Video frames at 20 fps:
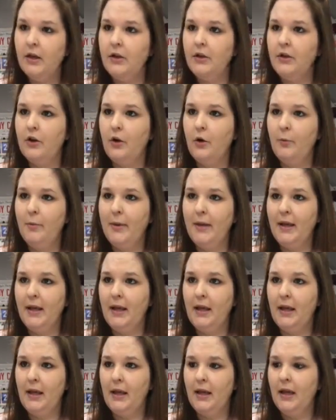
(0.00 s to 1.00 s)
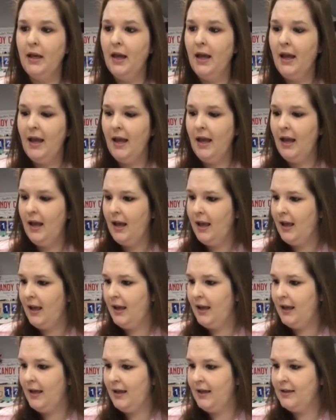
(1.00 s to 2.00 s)
No biggie.
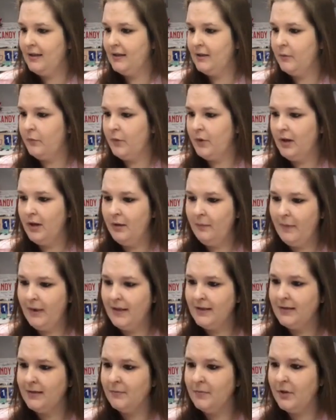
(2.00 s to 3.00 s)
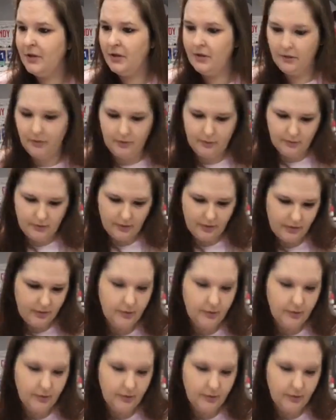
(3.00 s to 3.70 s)
And we're going to make some cute